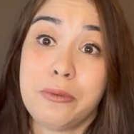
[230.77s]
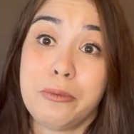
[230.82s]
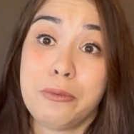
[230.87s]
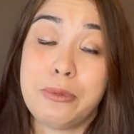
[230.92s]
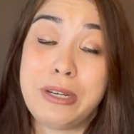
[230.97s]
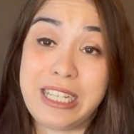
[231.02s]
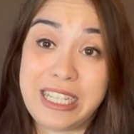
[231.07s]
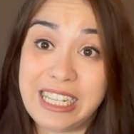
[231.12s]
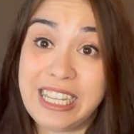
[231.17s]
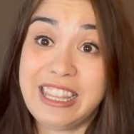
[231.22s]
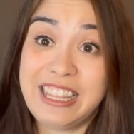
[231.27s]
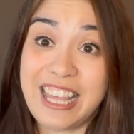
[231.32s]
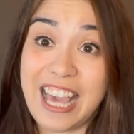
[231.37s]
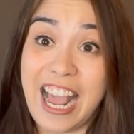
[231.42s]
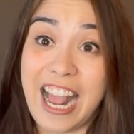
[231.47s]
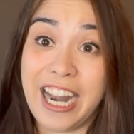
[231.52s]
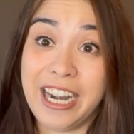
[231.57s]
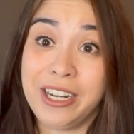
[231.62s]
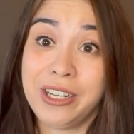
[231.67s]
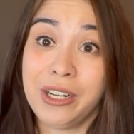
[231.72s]
we did
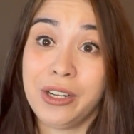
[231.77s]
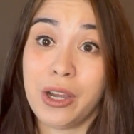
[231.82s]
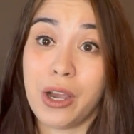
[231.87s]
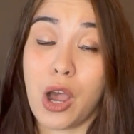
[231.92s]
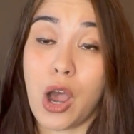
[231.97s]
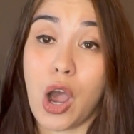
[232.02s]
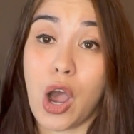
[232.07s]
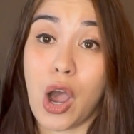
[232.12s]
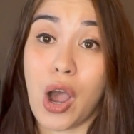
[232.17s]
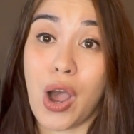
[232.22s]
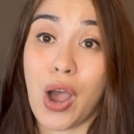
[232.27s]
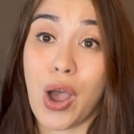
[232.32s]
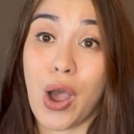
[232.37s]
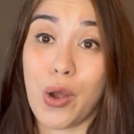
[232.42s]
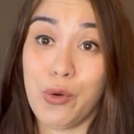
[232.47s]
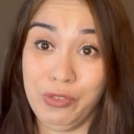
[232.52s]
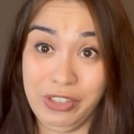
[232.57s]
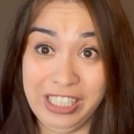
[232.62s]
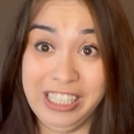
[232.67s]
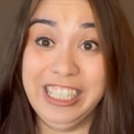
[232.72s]
that
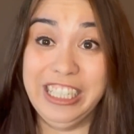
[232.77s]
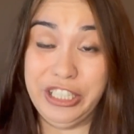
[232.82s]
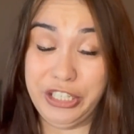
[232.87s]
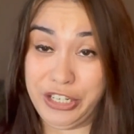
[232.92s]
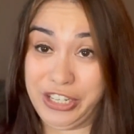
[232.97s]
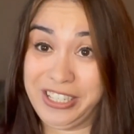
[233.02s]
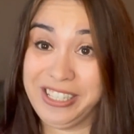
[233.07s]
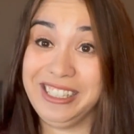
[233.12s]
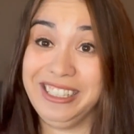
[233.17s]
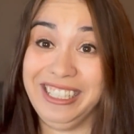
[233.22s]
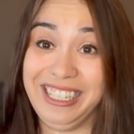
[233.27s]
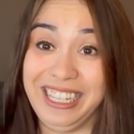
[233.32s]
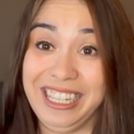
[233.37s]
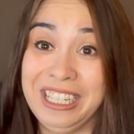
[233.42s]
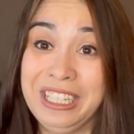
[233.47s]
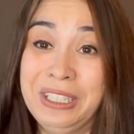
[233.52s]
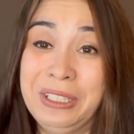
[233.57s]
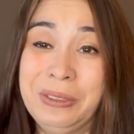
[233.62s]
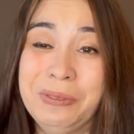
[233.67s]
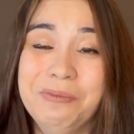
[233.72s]
religiously
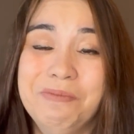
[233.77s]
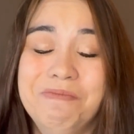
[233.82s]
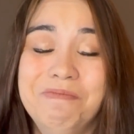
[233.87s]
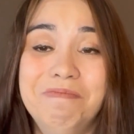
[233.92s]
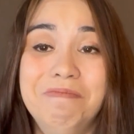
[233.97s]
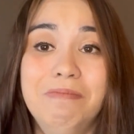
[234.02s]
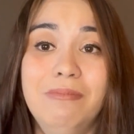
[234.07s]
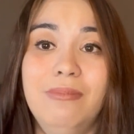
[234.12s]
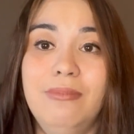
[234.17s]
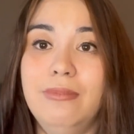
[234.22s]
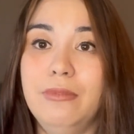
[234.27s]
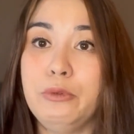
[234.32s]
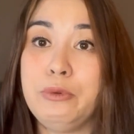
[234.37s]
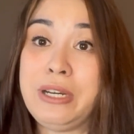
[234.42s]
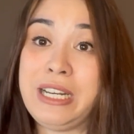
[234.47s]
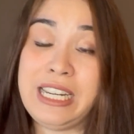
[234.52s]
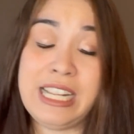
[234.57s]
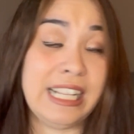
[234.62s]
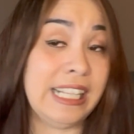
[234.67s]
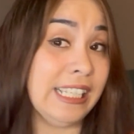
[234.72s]

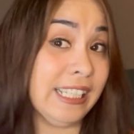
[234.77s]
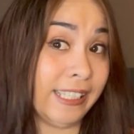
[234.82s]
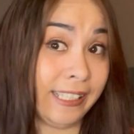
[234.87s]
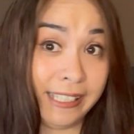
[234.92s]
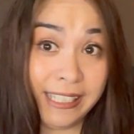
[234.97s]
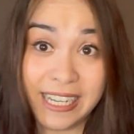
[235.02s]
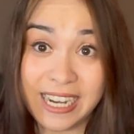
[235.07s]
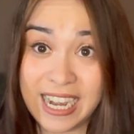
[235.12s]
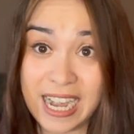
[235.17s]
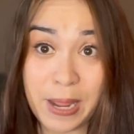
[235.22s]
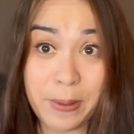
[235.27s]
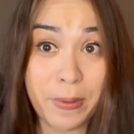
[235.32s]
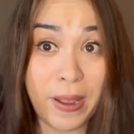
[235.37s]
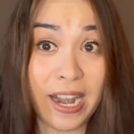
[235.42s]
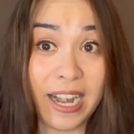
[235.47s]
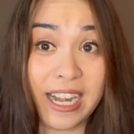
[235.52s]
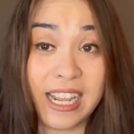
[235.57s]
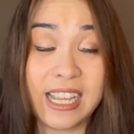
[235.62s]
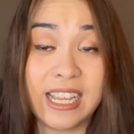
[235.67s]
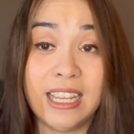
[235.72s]
we didn't see
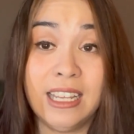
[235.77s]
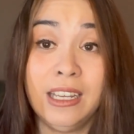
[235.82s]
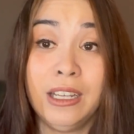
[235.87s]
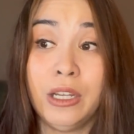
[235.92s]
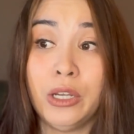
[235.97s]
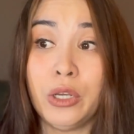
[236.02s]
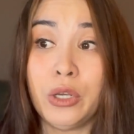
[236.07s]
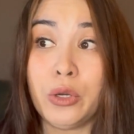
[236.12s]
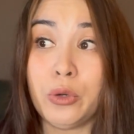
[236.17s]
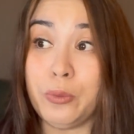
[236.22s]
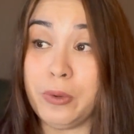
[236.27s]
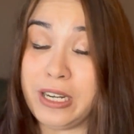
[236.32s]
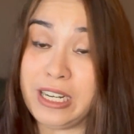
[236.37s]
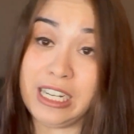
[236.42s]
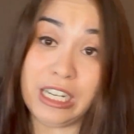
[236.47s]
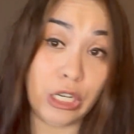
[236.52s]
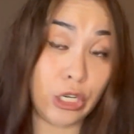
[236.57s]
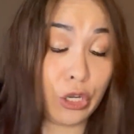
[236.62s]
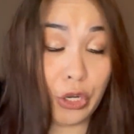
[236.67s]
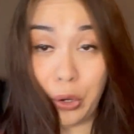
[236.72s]
anybody. We
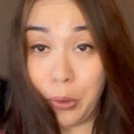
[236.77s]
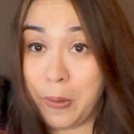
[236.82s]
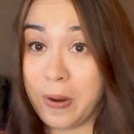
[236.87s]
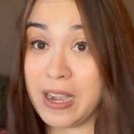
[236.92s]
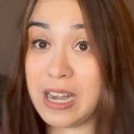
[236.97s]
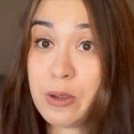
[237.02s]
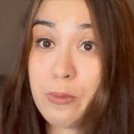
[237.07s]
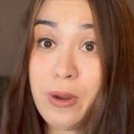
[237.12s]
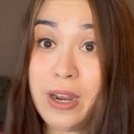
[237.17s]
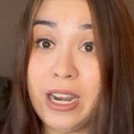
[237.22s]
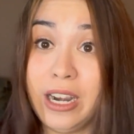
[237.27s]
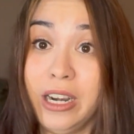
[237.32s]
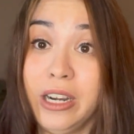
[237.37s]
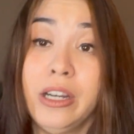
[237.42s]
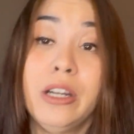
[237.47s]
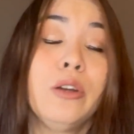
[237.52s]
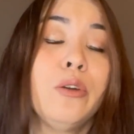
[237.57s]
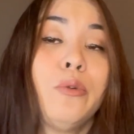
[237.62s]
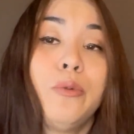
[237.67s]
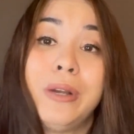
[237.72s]
didn't go
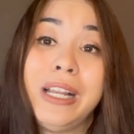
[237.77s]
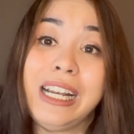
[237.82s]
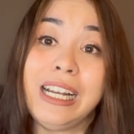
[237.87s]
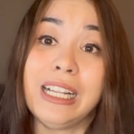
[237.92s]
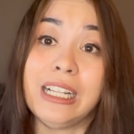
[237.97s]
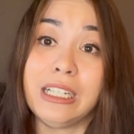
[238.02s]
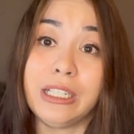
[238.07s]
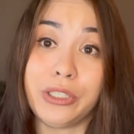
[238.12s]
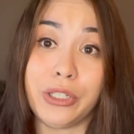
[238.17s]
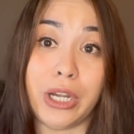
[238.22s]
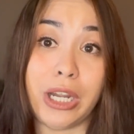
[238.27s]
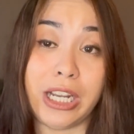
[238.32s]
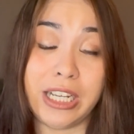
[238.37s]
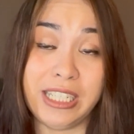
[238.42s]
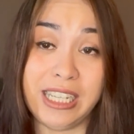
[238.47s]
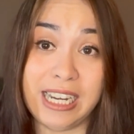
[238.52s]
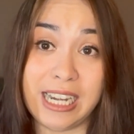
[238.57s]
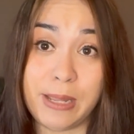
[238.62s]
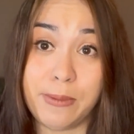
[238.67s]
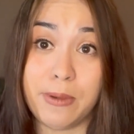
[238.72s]
anywhere. We didn't talk
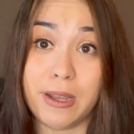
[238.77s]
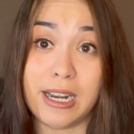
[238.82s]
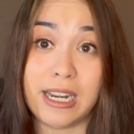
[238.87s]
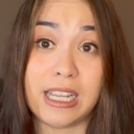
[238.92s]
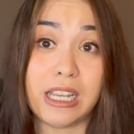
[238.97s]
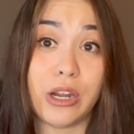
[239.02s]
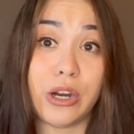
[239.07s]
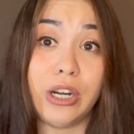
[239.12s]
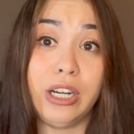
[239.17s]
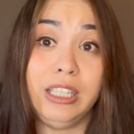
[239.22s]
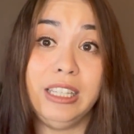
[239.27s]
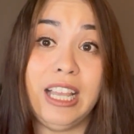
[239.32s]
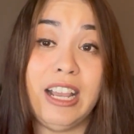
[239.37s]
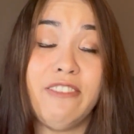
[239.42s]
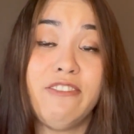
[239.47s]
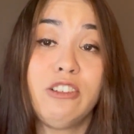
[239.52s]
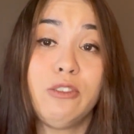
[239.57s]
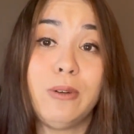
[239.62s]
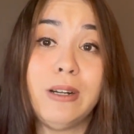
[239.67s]
to anybody. Our loved